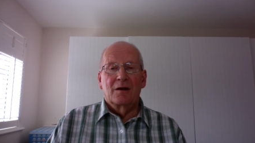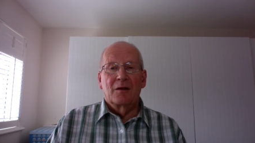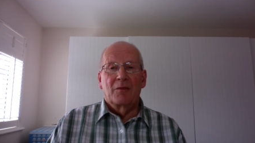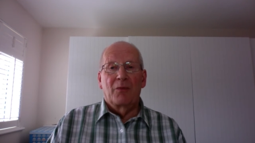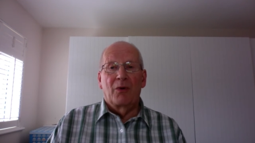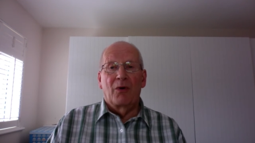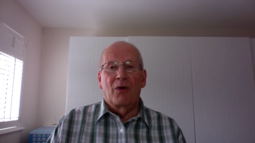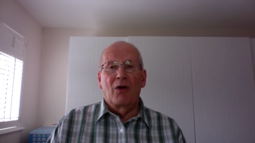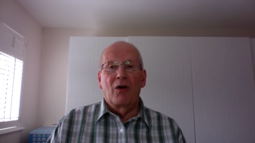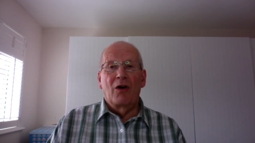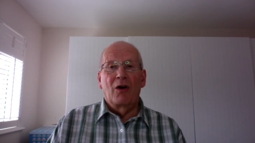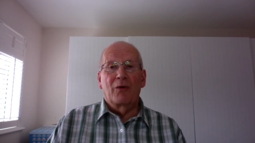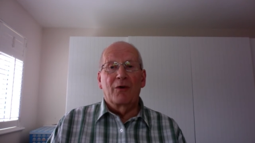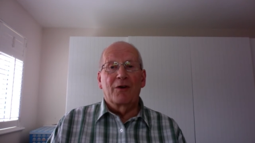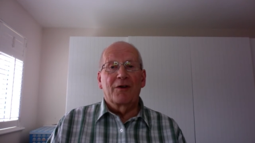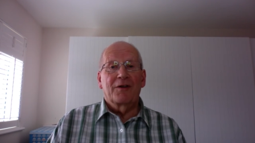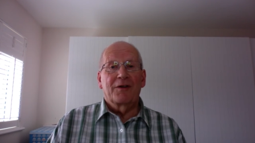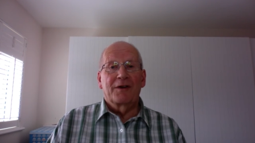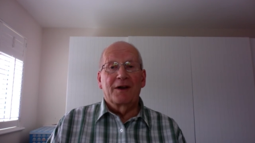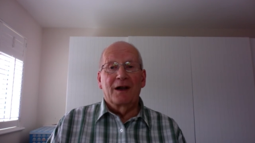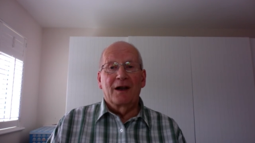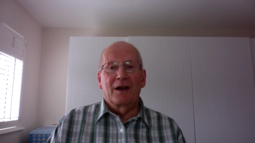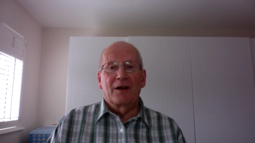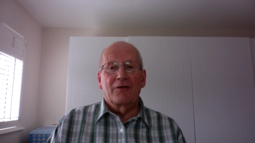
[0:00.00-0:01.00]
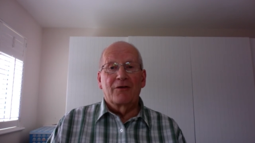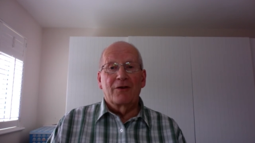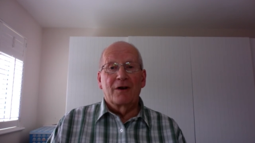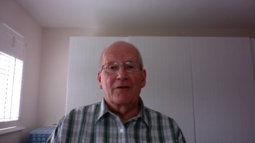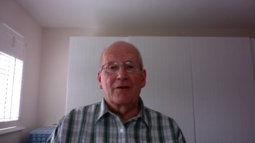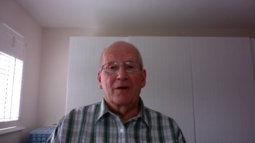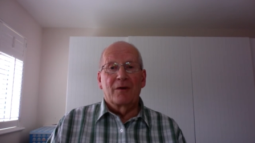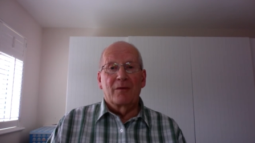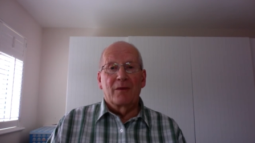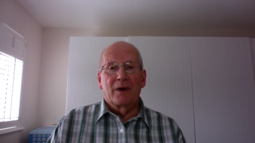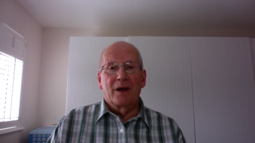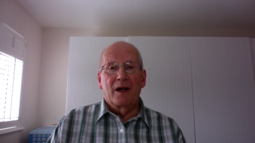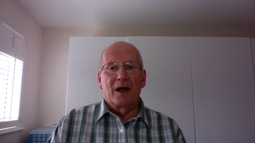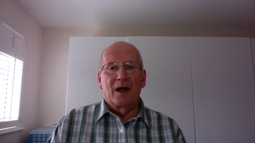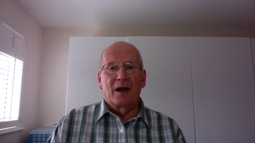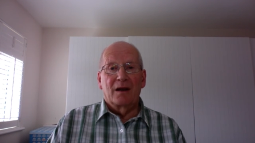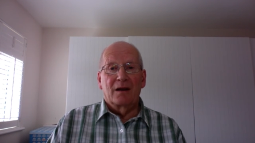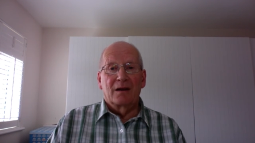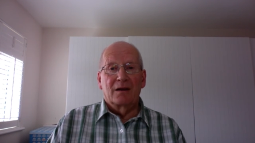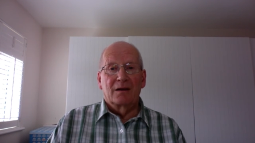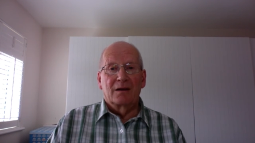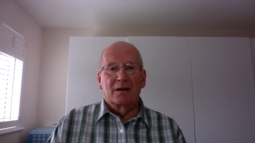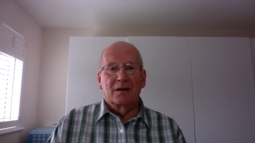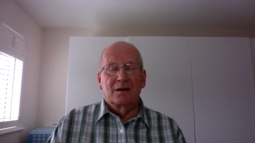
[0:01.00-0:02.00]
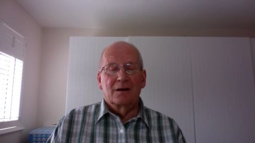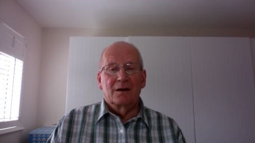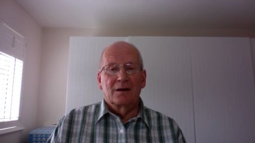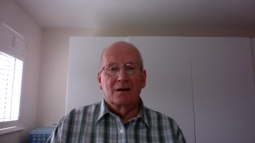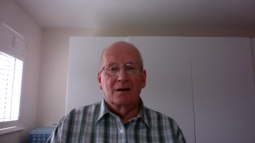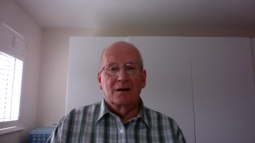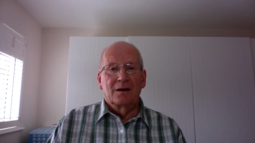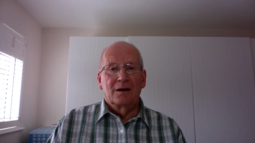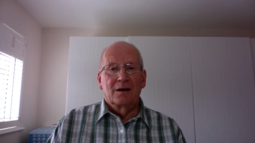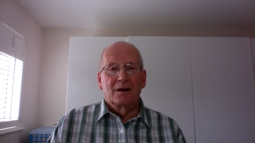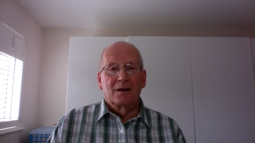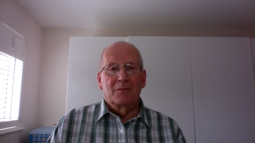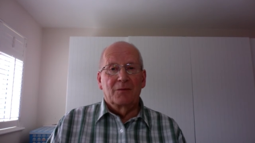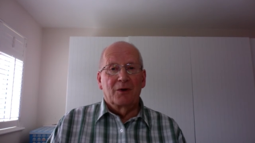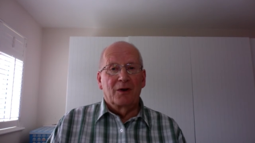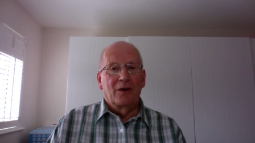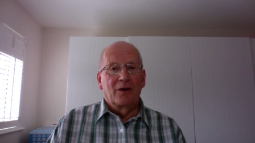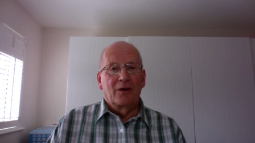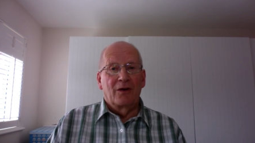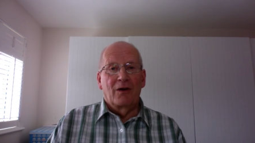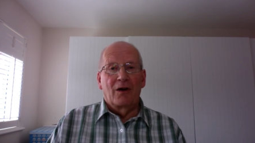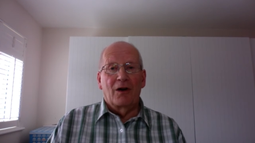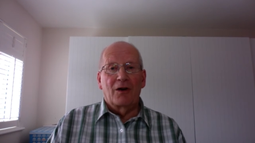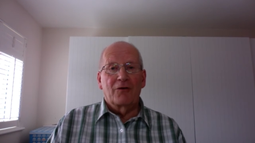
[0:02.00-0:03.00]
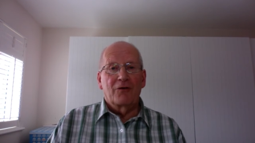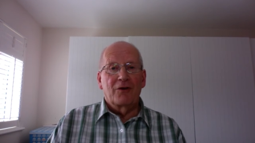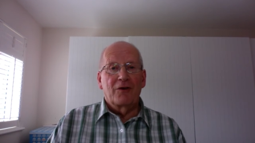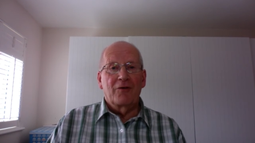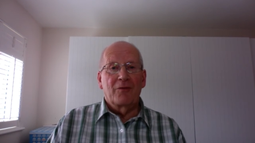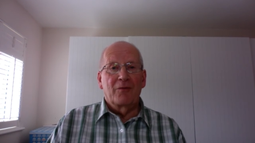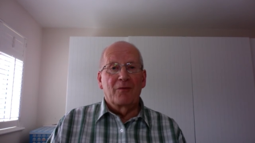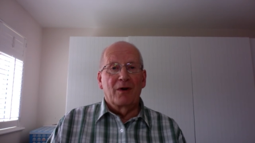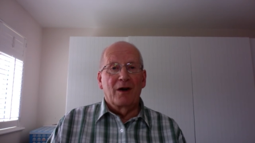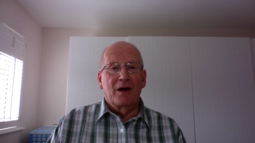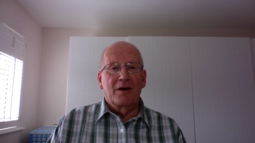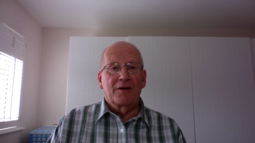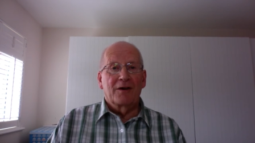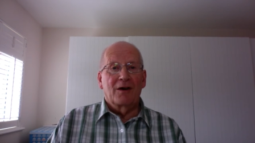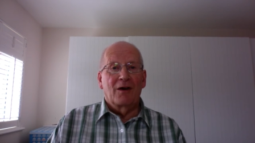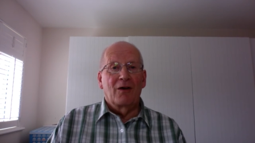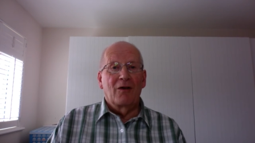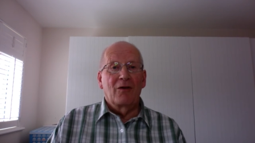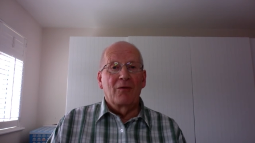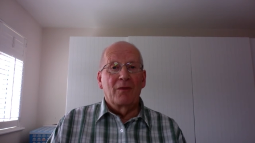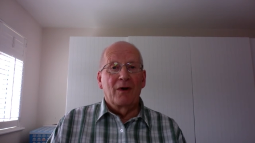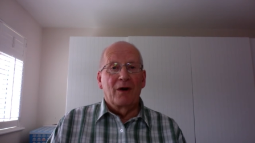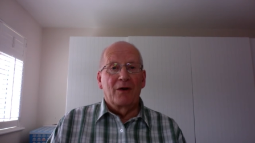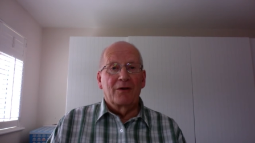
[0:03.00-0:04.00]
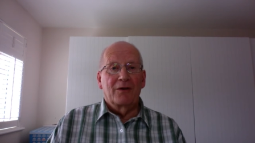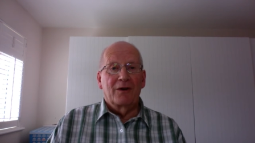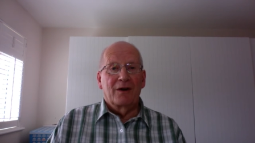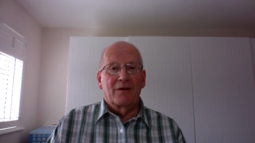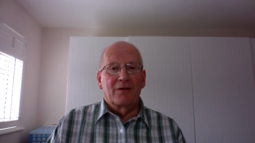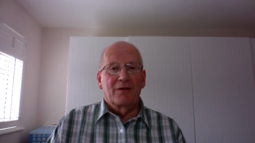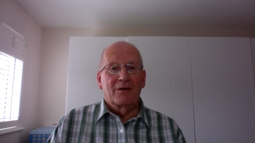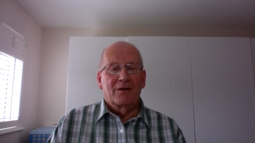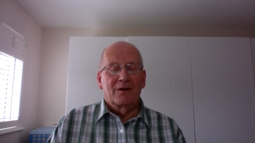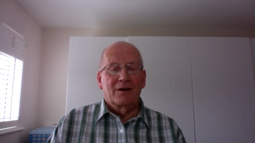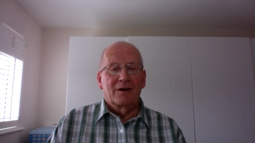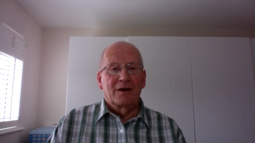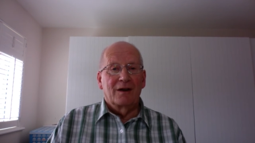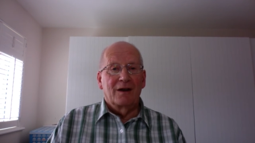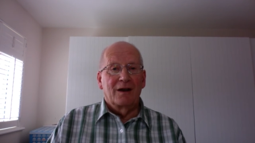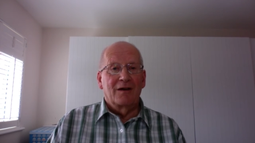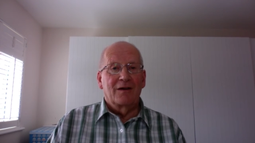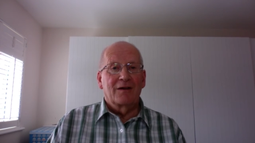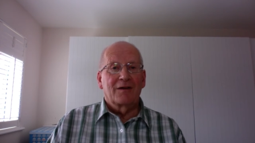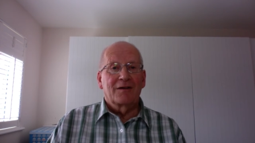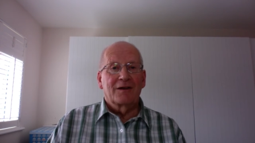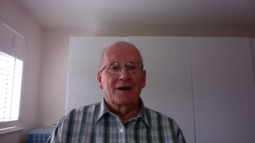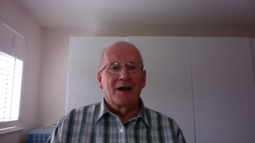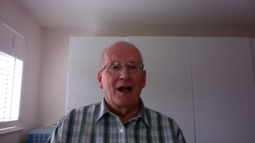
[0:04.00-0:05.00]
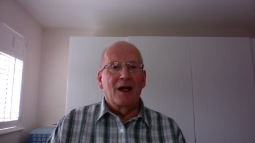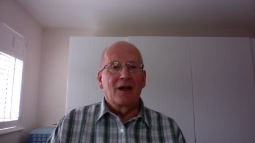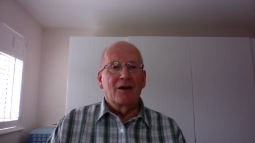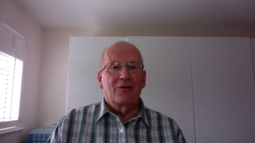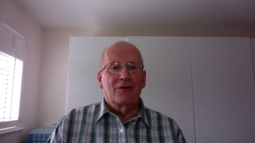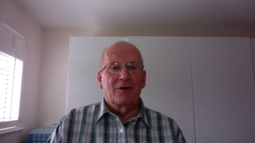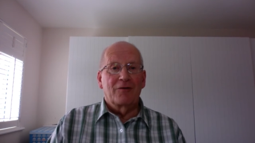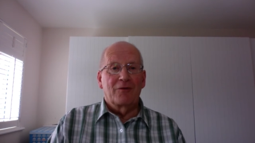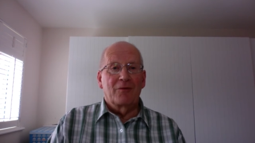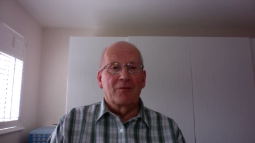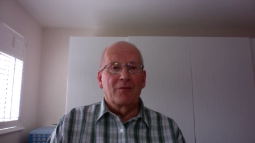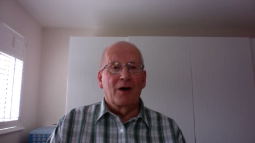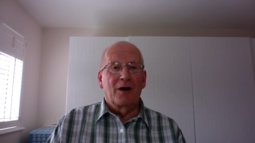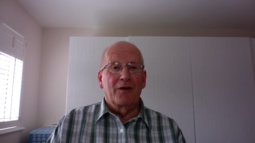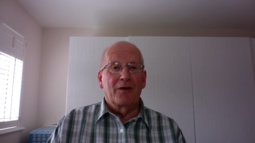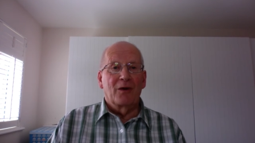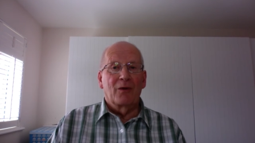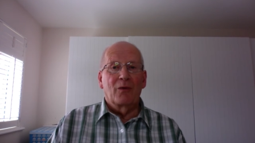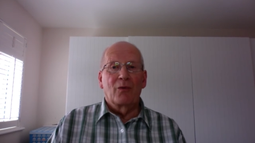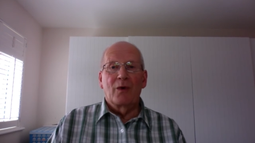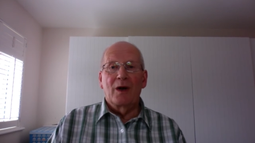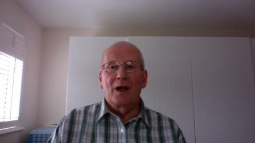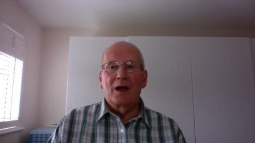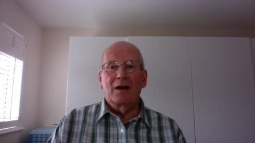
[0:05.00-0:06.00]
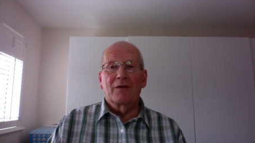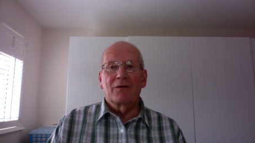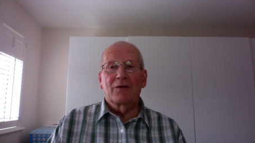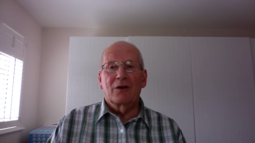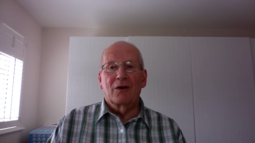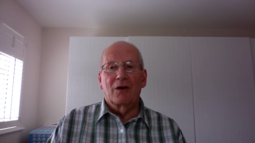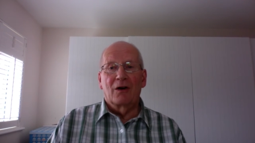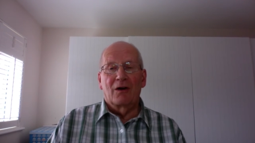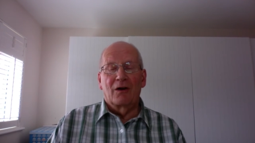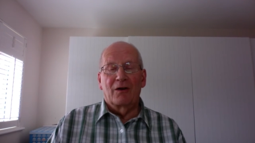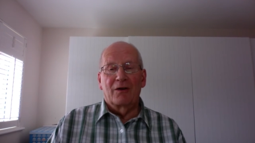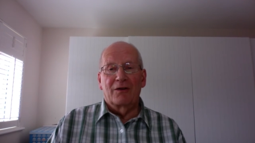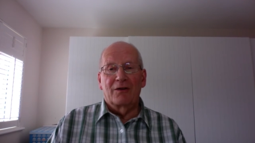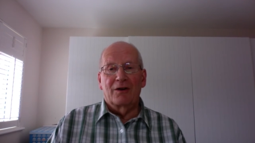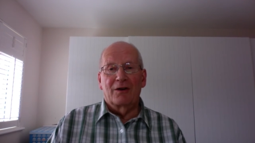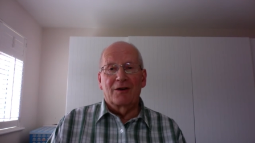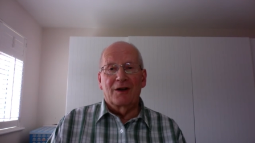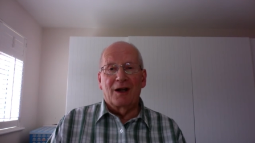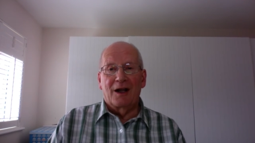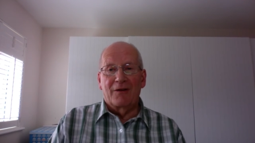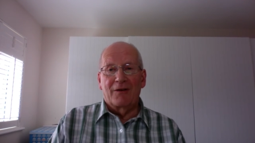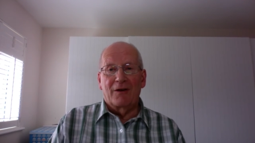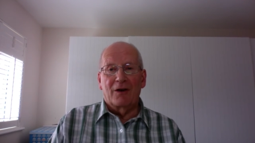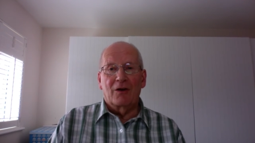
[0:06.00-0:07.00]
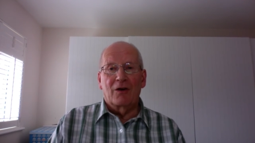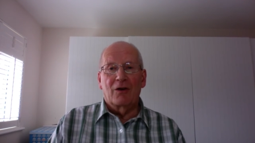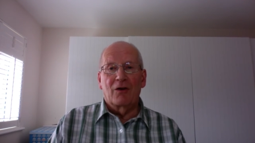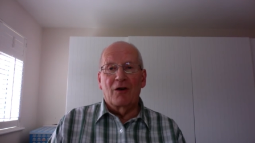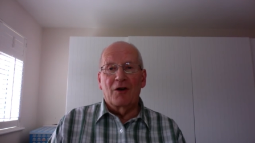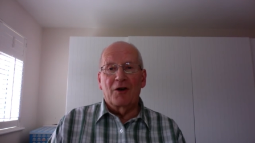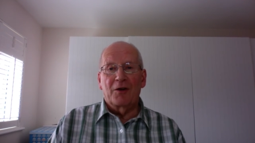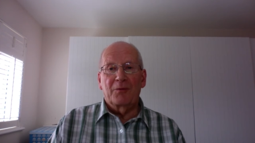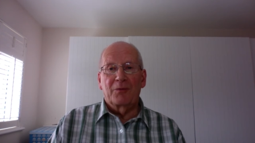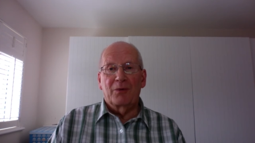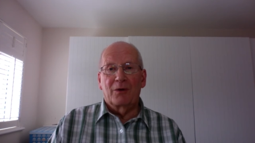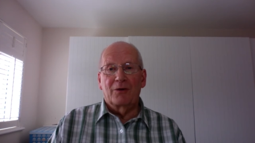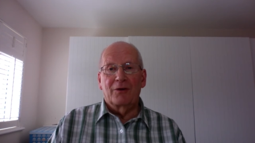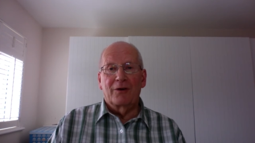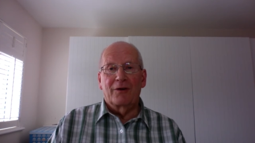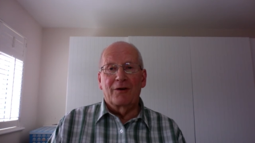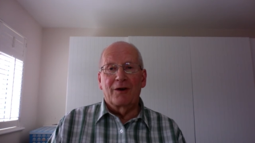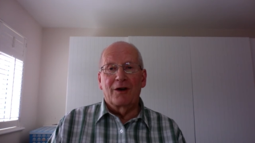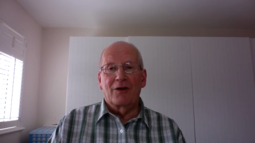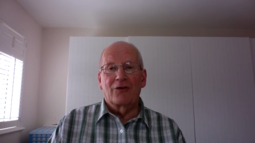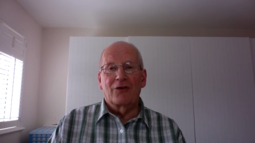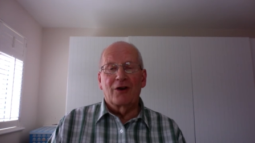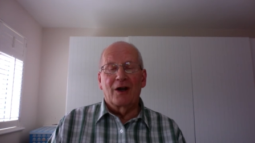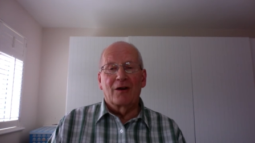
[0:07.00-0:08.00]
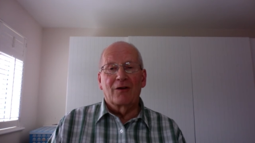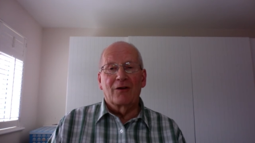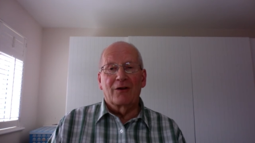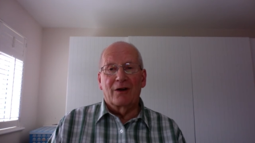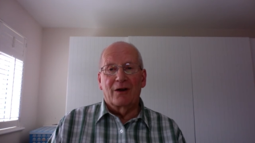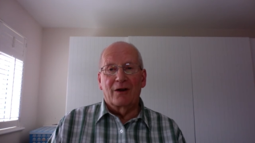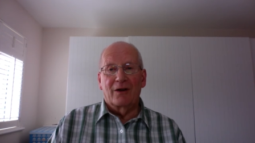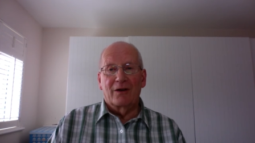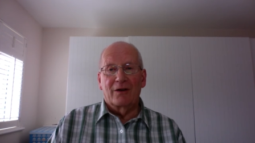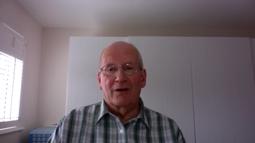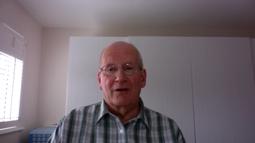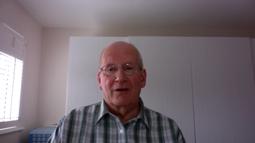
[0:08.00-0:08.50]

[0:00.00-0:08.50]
Paul was still a driven man, but not driven by his old motives, instead, driven by the will of God to take the gospel to the Gentiles.